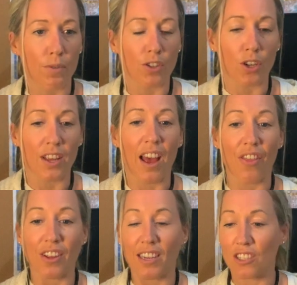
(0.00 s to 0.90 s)
So yeah,
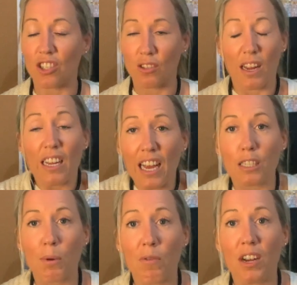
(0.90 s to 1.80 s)
it
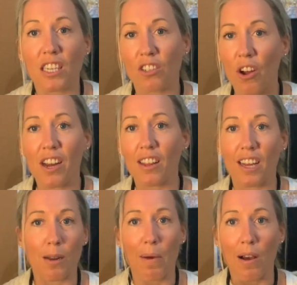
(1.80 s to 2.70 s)
gets me really excited
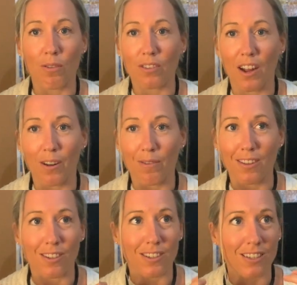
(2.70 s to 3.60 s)
thinking about kind
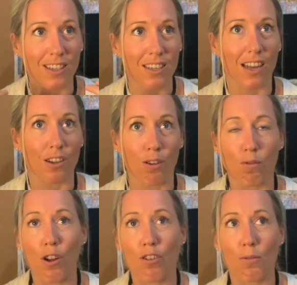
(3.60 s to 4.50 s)
of that
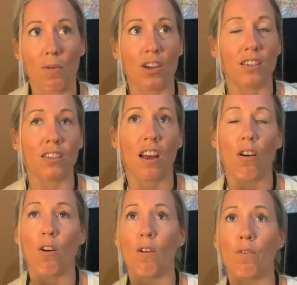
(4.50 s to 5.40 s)
growth
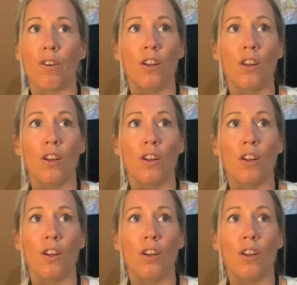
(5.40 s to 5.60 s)
mindset of,